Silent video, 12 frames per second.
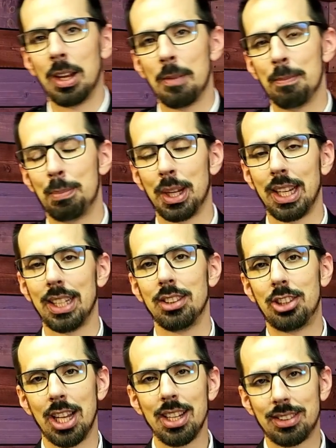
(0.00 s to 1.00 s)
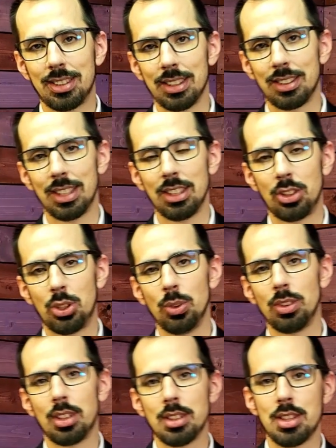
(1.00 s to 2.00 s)
But in Genesis, it
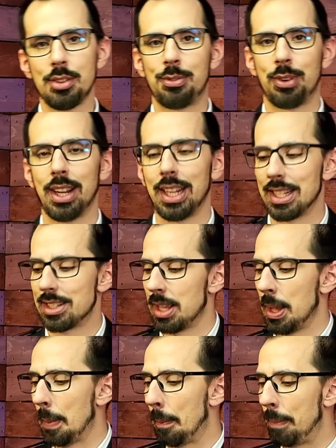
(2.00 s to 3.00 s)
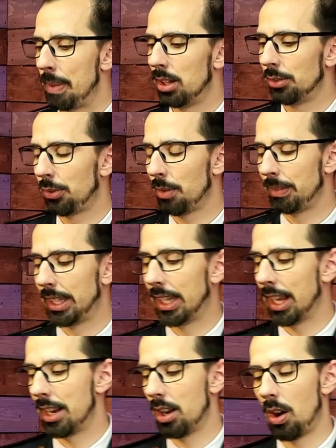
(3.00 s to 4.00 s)
chooses the phrase, build for me
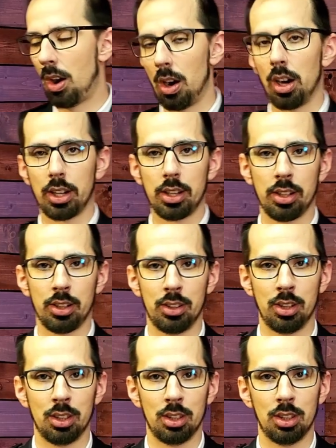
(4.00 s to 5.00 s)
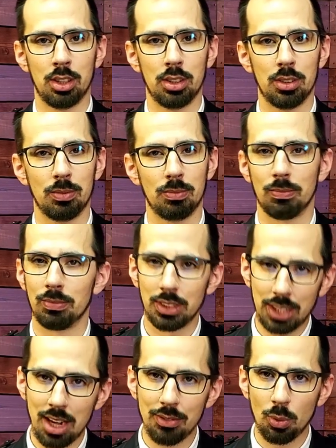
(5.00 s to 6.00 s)
an ark. It's
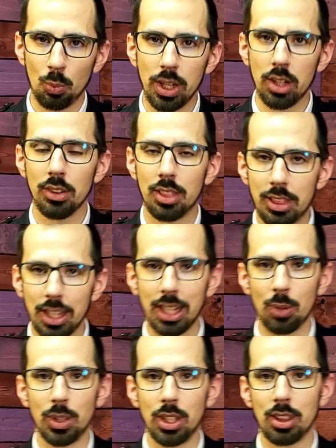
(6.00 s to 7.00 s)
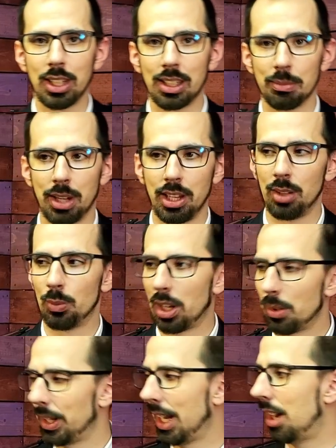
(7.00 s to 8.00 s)
kind of a weird thing when you think about it. Why
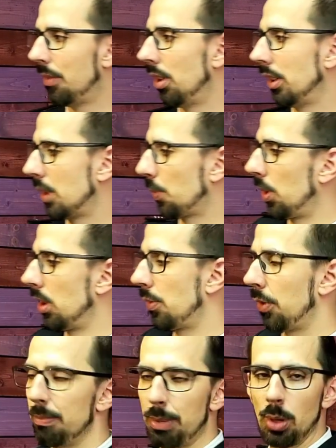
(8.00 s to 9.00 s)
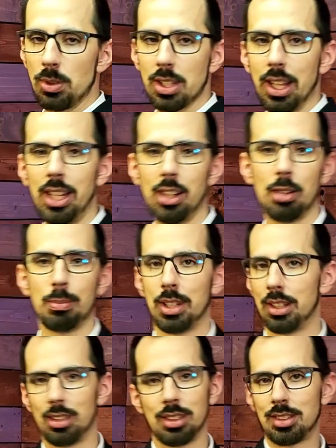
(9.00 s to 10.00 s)
do we have all these words for boats later,
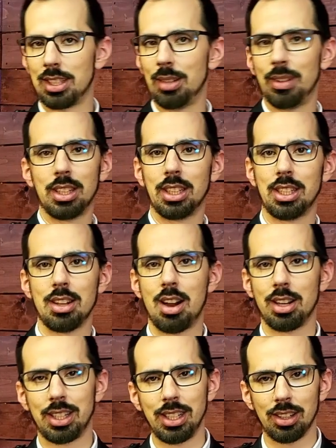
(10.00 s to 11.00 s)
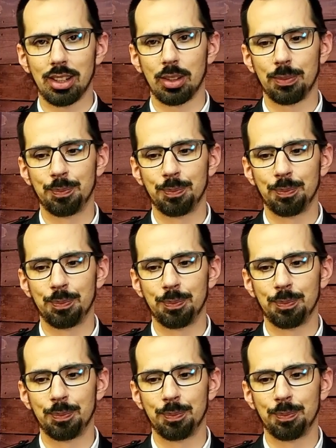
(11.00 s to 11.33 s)
but it's seemingly not here?